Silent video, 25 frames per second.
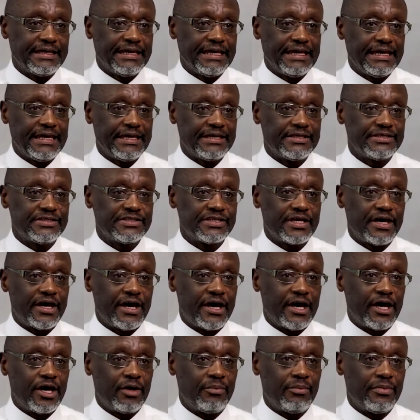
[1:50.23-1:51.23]
is
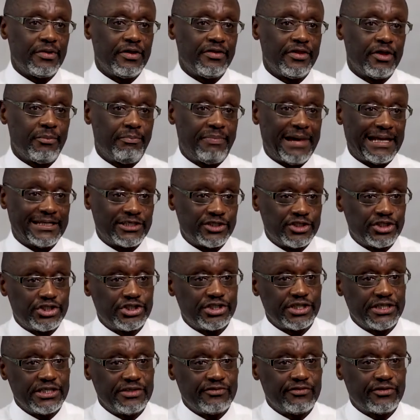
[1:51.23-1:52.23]
the balance
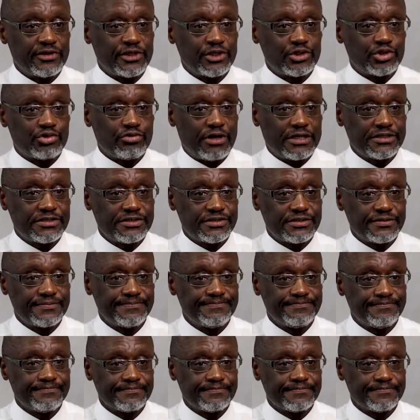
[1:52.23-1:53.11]
sheet for the Trust.